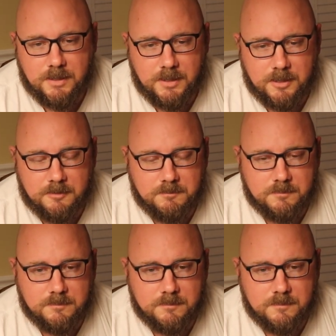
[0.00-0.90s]

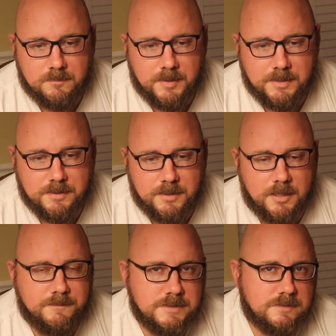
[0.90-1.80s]

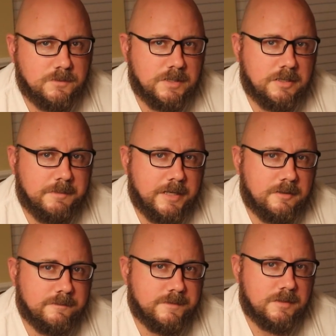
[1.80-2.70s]
none of it's really going to
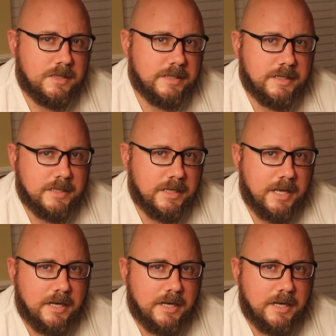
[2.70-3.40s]
matter if they're not getting